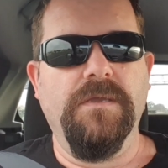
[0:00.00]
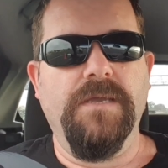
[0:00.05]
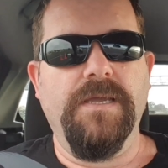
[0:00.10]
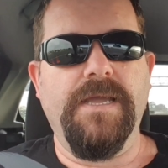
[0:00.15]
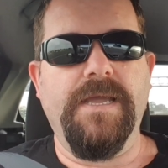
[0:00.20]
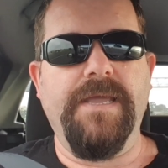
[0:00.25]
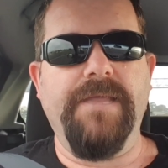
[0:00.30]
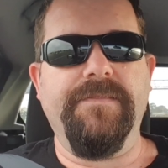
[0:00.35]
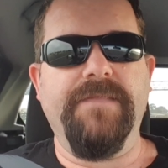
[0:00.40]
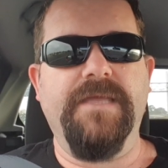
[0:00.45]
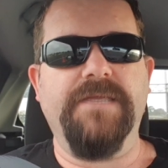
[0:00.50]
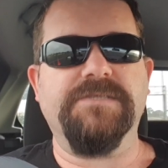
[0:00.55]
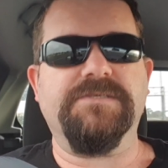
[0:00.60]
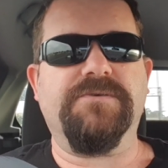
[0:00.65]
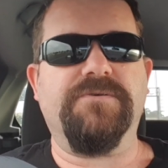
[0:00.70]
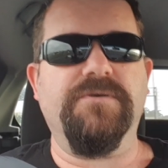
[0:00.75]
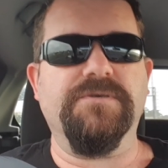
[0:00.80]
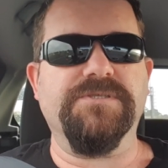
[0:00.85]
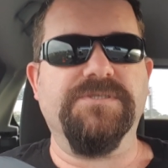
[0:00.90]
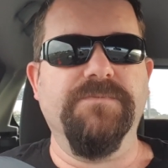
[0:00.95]
And that's
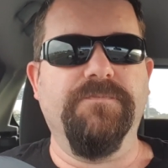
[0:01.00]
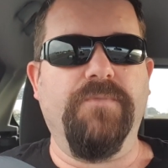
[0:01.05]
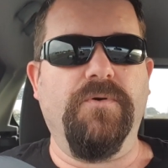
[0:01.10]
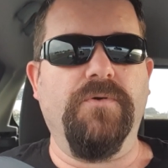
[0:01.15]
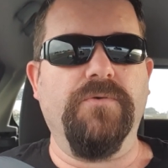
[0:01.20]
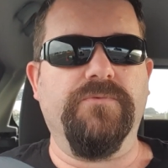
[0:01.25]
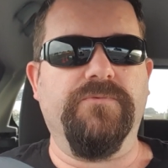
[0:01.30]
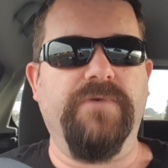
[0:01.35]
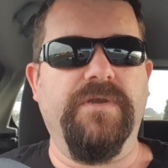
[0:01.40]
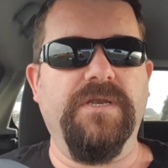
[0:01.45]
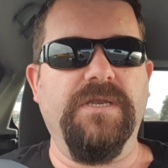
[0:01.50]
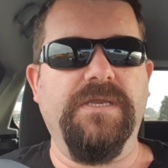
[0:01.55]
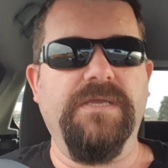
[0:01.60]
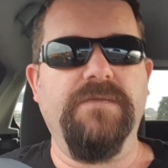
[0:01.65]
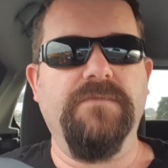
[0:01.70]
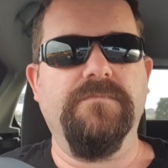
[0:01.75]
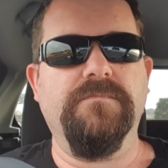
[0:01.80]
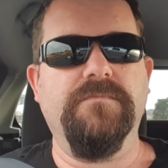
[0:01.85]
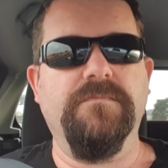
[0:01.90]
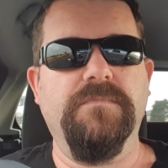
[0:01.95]
across the board, really,
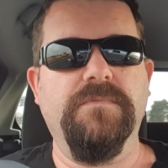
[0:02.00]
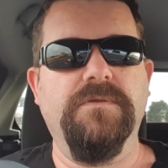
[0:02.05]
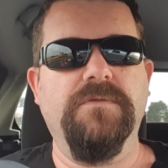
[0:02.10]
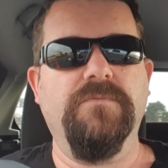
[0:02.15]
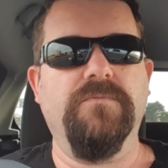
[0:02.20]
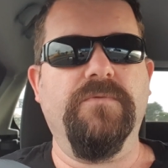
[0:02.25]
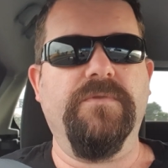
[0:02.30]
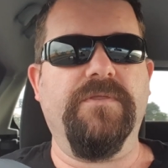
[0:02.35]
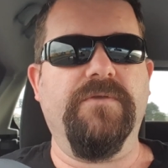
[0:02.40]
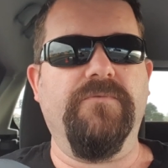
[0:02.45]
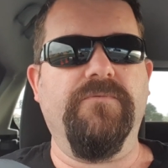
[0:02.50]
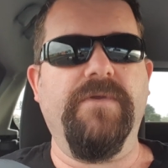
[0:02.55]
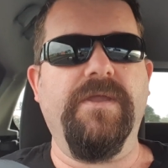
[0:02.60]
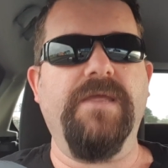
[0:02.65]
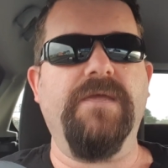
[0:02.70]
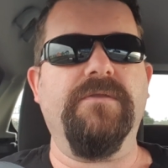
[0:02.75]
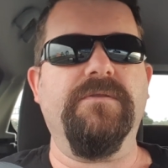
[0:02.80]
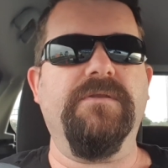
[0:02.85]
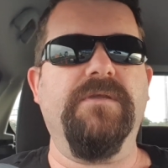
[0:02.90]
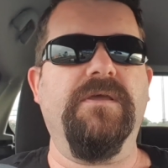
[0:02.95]
with
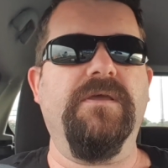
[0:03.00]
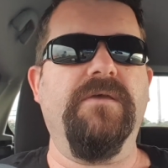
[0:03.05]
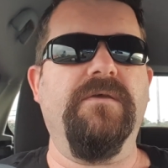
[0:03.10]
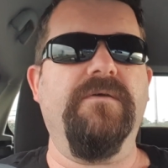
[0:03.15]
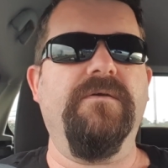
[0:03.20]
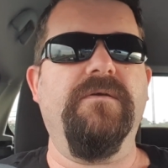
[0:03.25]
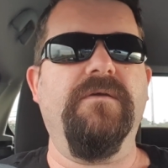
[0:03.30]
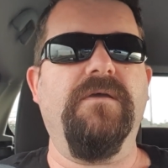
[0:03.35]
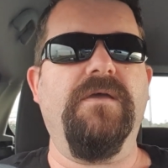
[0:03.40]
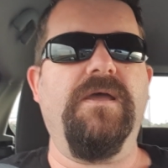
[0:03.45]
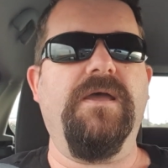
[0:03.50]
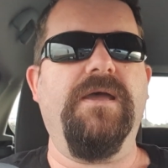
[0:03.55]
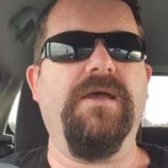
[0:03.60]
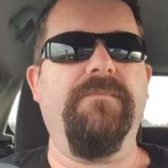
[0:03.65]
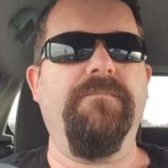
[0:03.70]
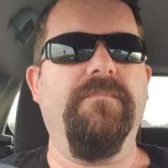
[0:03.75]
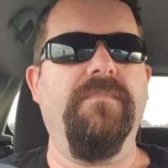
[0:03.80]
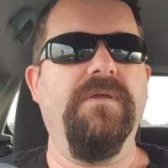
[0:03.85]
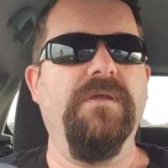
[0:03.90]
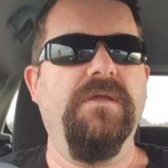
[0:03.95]
around a
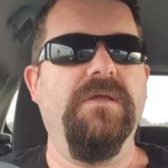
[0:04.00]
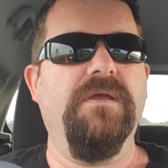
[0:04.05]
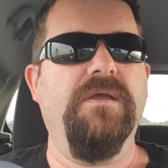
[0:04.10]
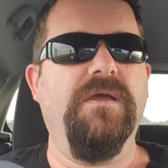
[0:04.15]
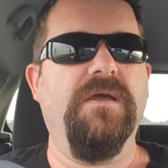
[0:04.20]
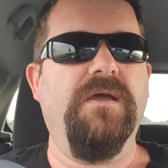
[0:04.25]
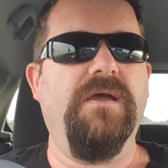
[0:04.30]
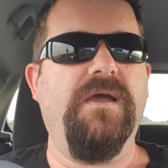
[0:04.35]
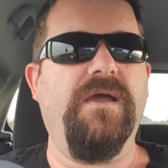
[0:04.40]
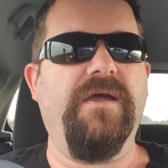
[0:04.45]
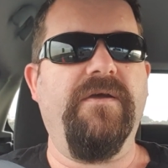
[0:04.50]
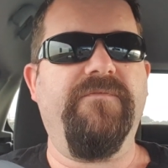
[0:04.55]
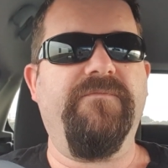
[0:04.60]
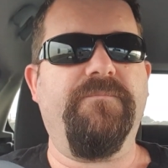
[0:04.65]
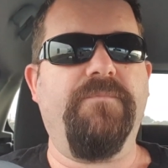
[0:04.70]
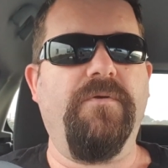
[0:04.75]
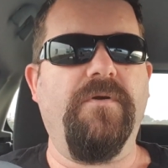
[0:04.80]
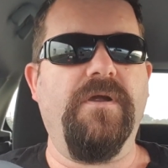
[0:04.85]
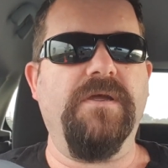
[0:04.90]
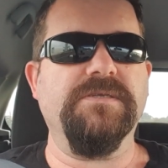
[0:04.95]
half
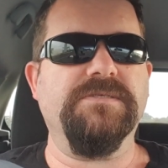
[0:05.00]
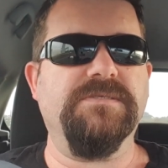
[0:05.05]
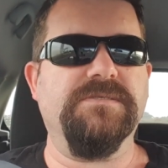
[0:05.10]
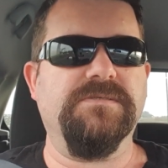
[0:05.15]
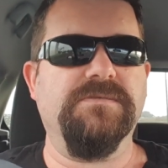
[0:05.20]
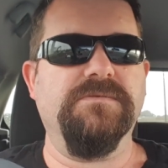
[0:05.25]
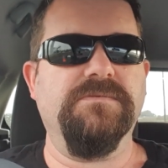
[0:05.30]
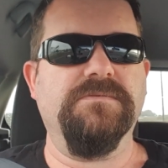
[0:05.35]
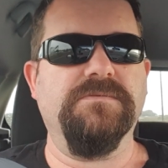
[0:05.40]
price